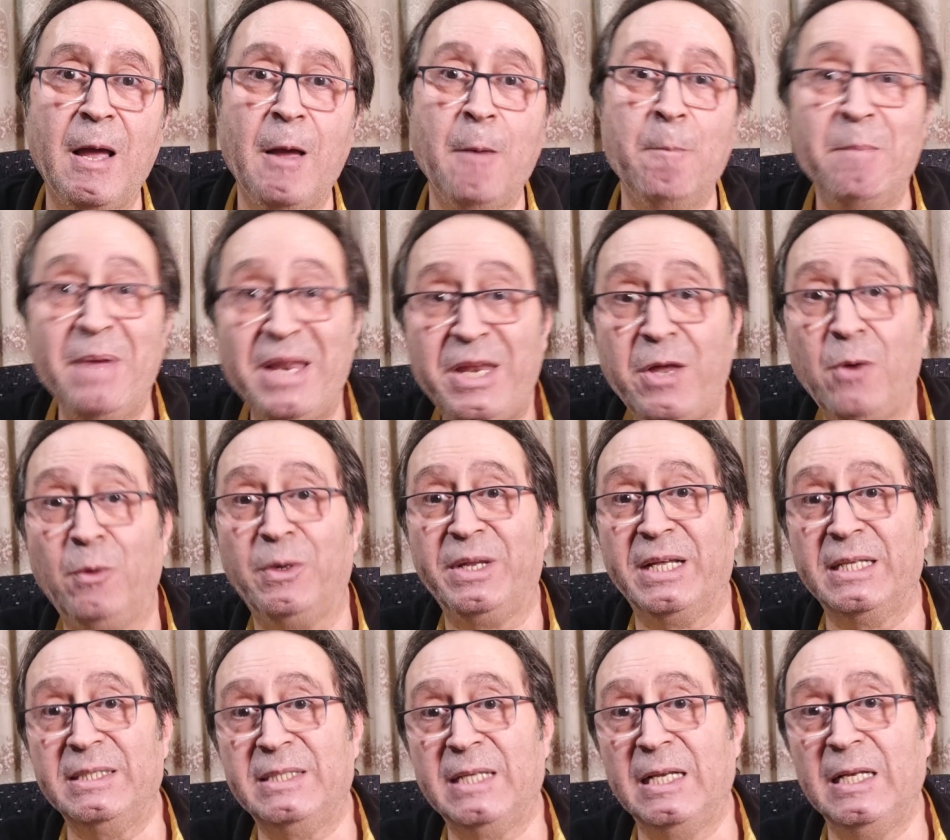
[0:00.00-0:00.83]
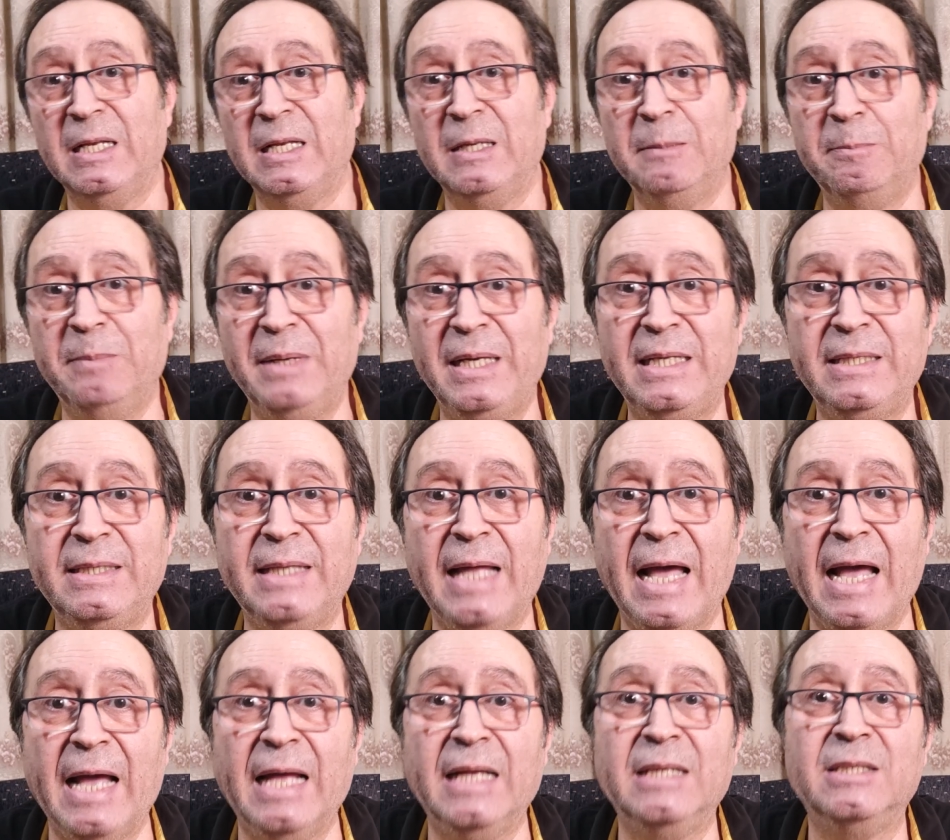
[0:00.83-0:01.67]
Many Oriental belly
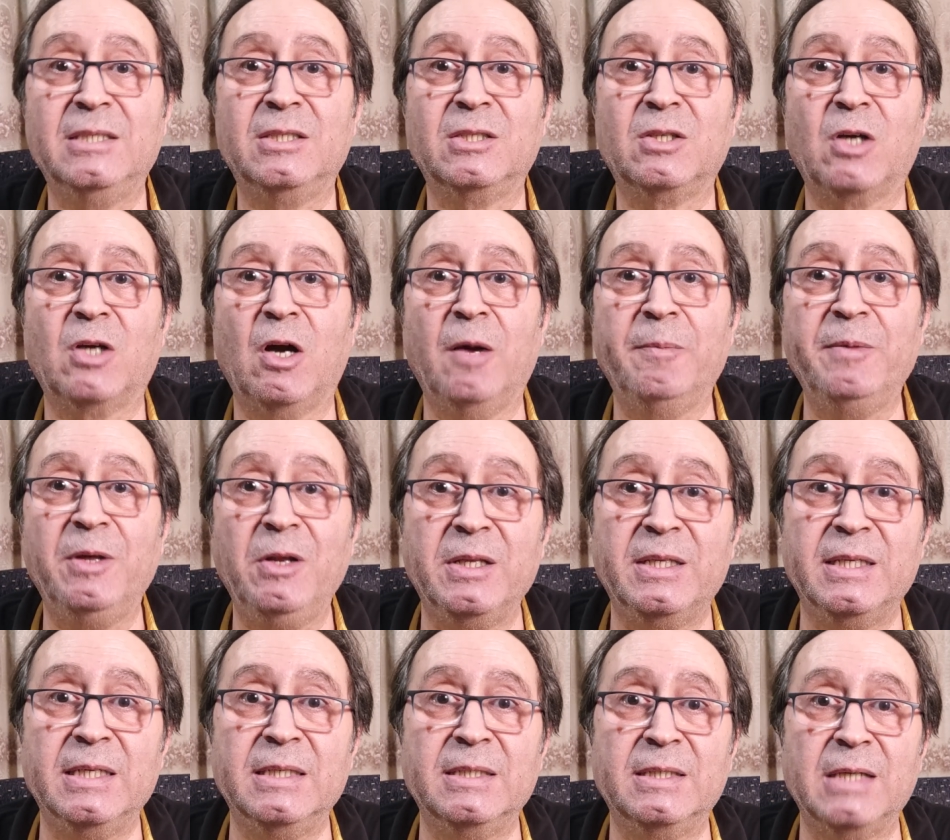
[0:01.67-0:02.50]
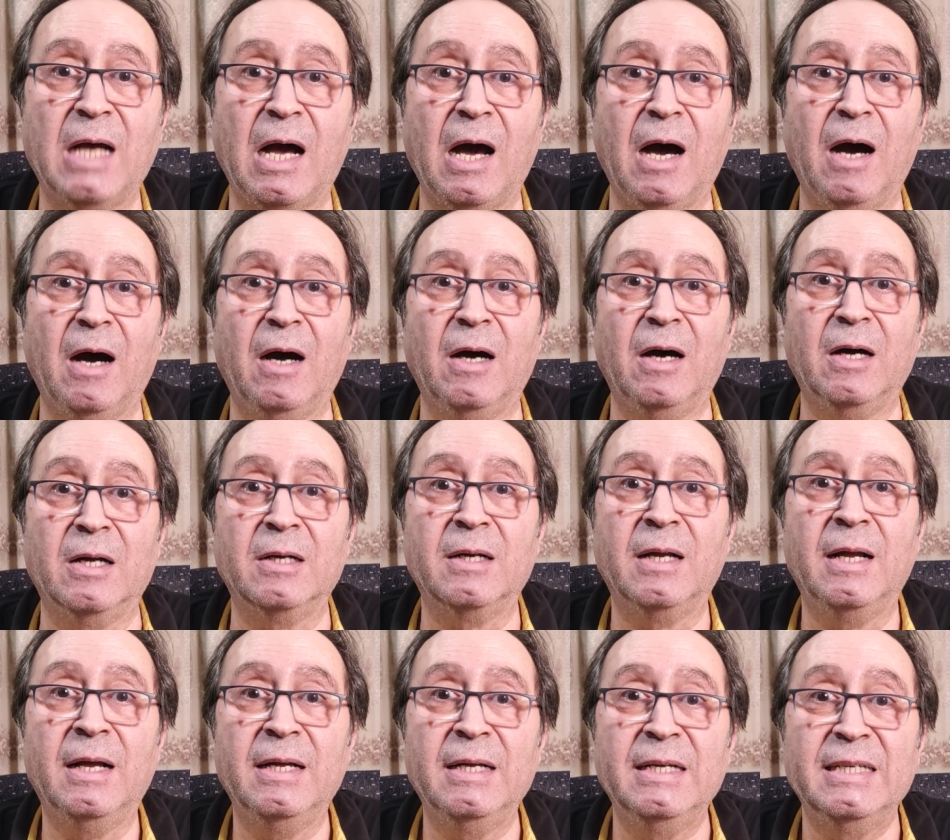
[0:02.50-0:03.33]
dance communities are